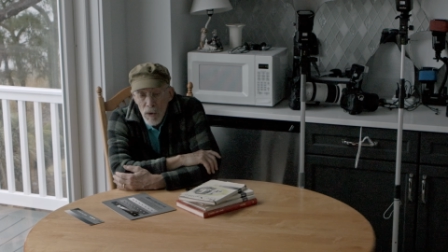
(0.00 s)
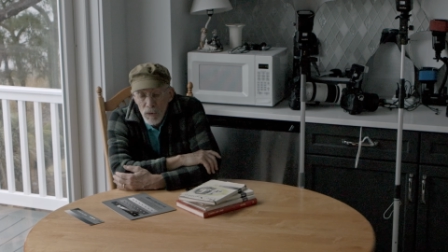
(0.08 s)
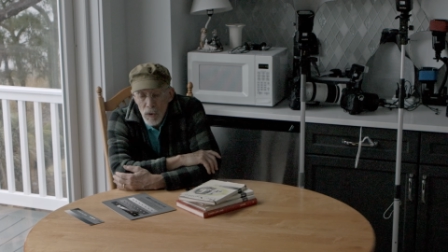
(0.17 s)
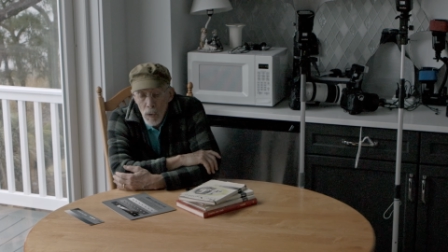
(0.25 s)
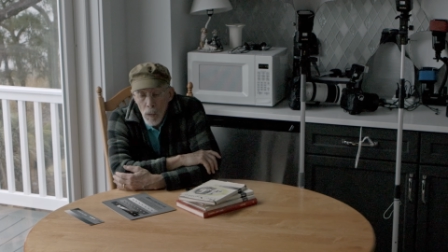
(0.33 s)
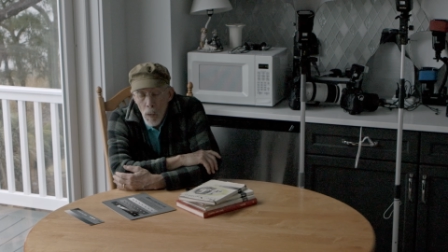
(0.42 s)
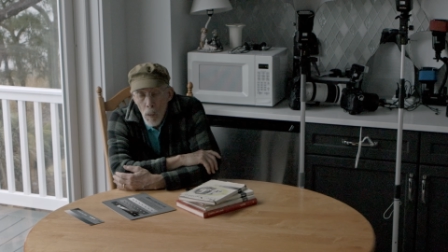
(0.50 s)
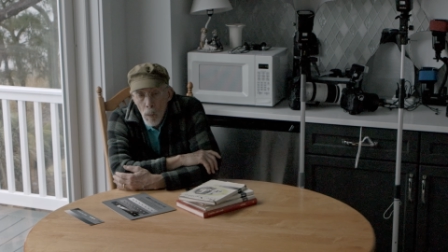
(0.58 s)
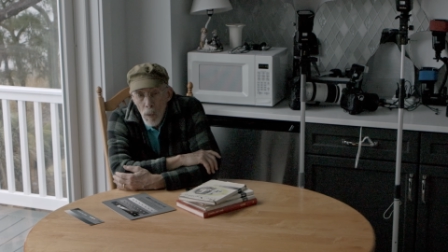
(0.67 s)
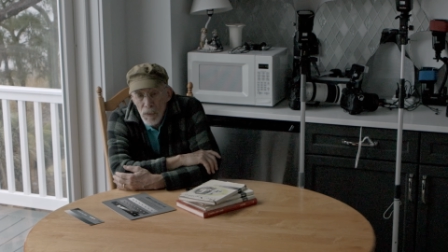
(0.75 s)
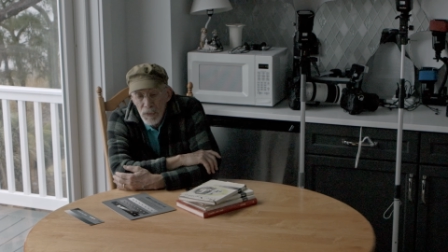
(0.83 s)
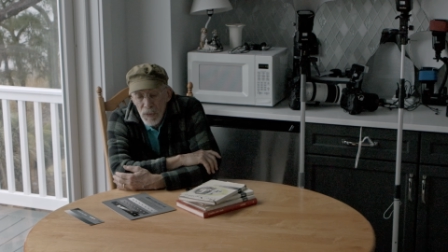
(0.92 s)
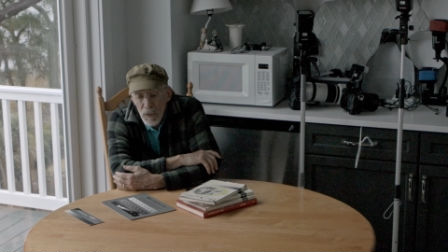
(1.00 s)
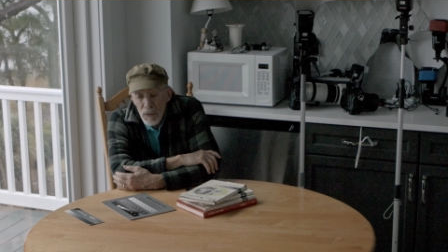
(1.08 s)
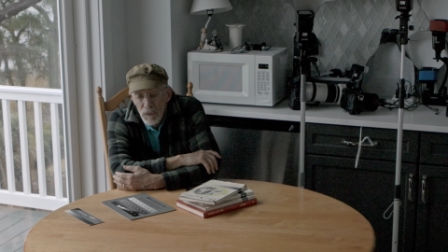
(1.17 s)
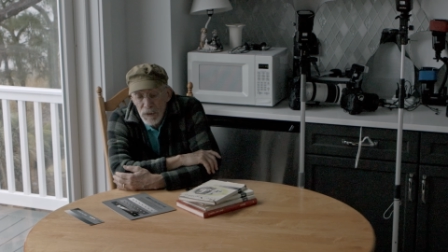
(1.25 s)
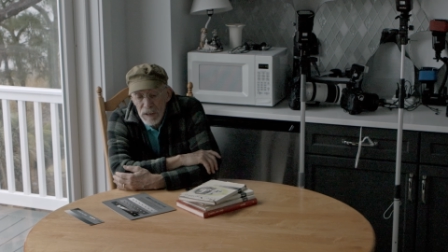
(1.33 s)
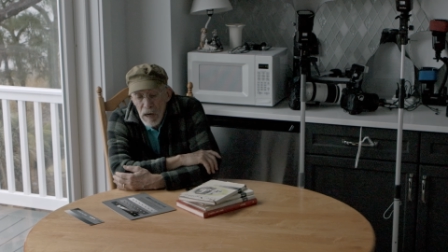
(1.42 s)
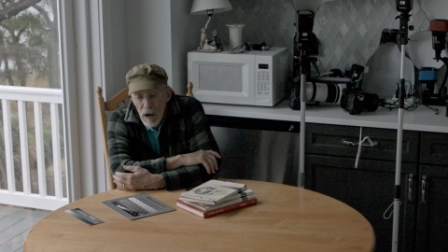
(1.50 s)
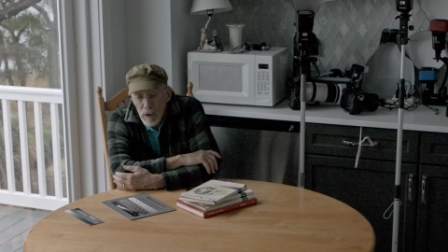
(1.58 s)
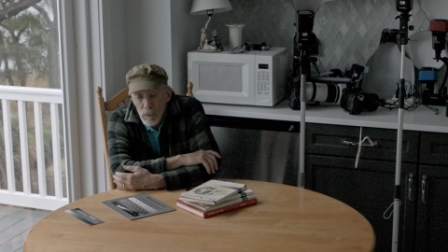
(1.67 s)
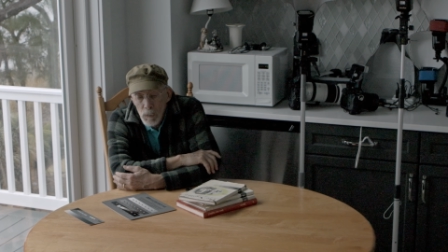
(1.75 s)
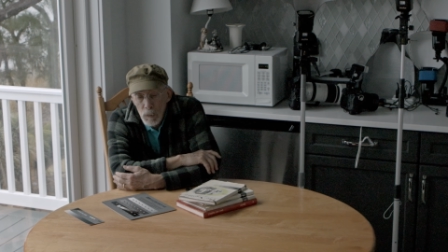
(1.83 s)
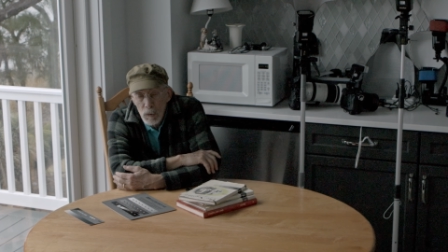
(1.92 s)
So what the
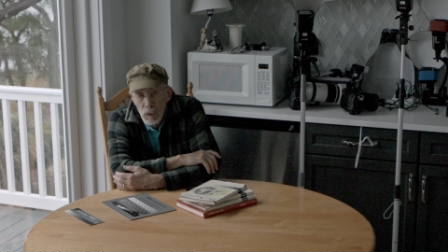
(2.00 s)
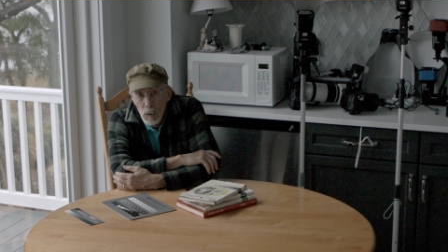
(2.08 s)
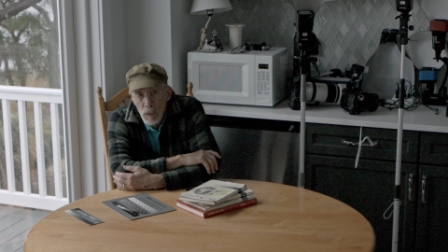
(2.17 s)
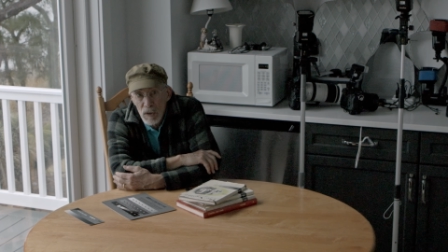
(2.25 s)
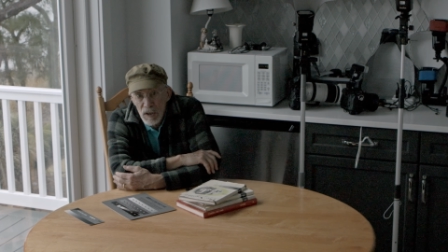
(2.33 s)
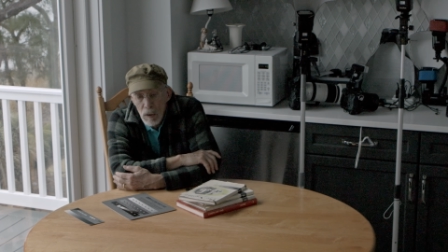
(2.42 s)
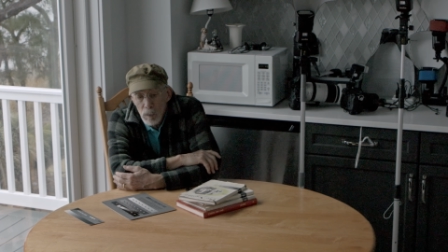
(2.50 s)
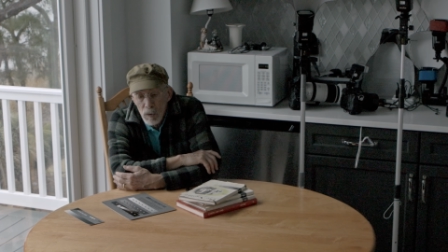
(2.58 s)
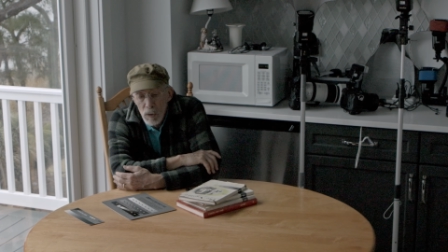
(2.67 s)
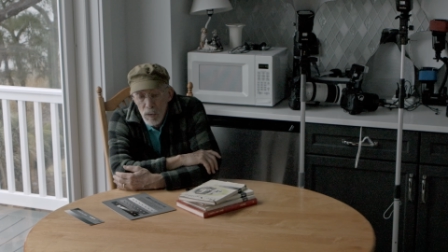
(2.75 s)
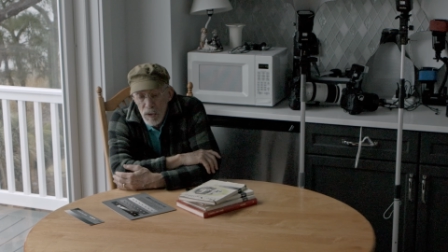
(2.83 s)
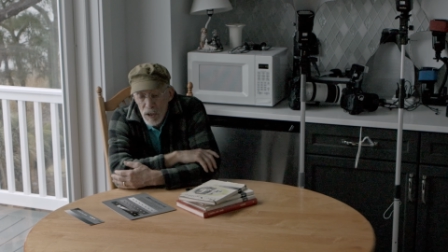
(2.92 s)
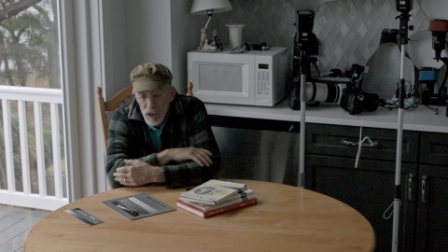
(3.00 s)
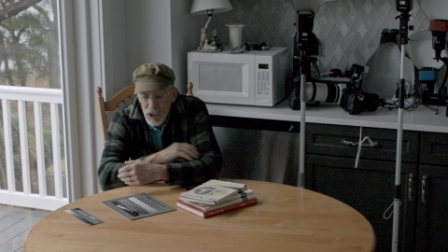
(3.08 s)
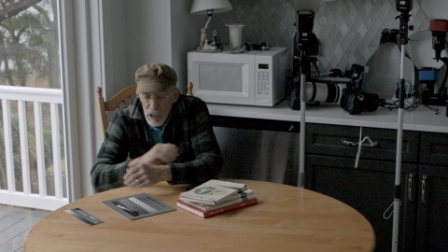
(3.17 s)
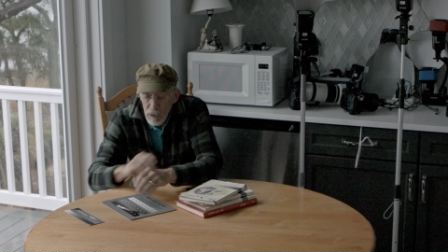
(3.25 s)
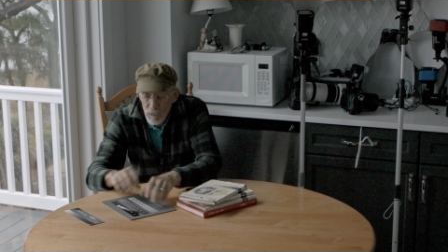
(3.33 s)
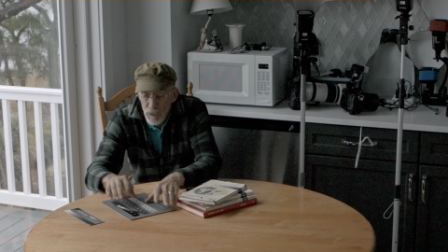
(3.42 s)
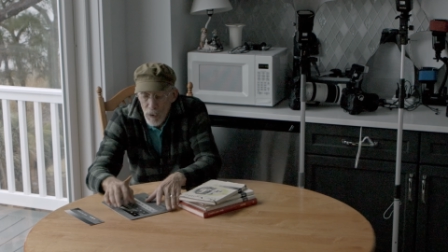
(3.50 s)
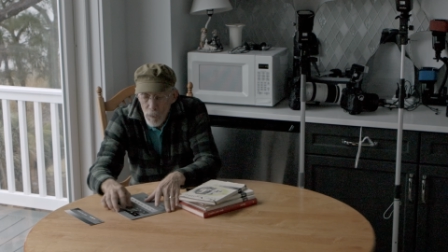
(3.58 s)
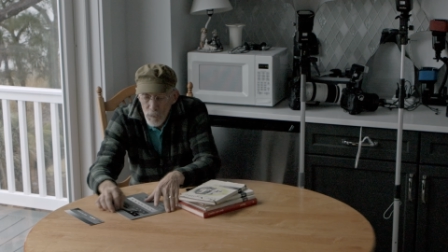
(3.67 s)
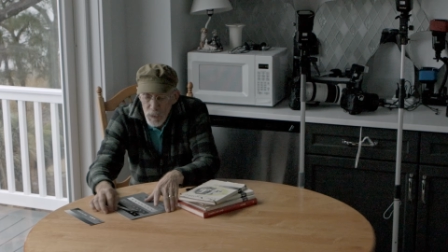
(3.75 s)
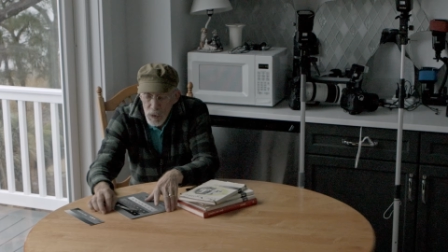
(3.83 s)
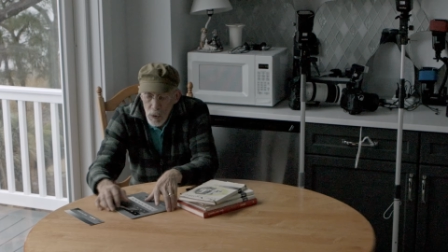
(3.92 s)
photographer would do is they were using sheet
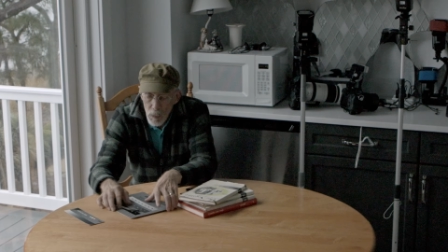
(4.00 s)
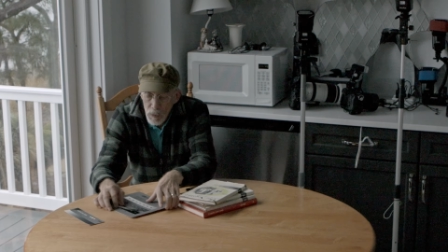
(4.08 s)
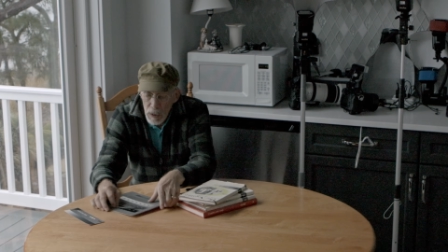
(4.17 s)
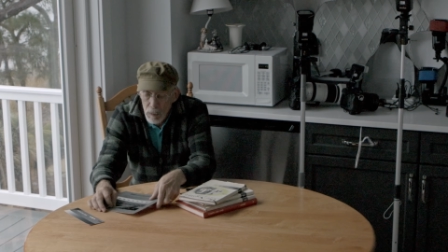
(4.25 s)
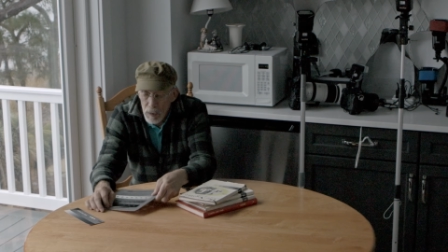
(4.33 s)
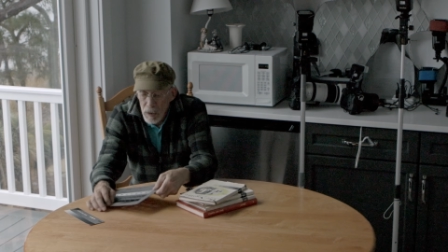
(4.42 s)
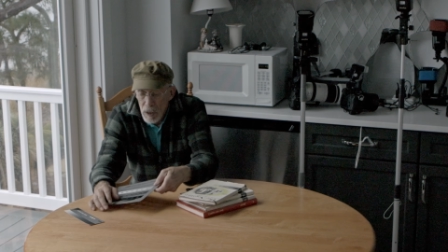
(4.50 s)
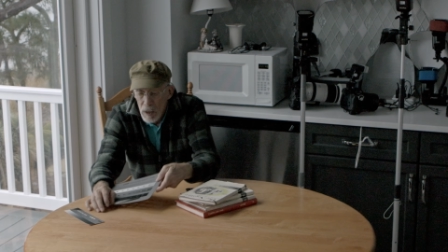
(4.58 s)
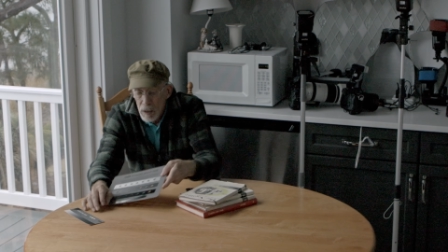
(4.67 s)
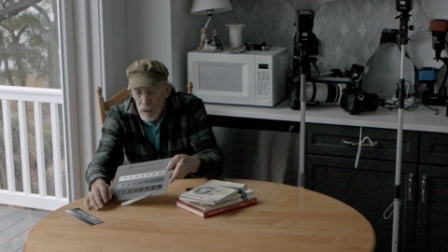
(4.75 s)
film, so they would,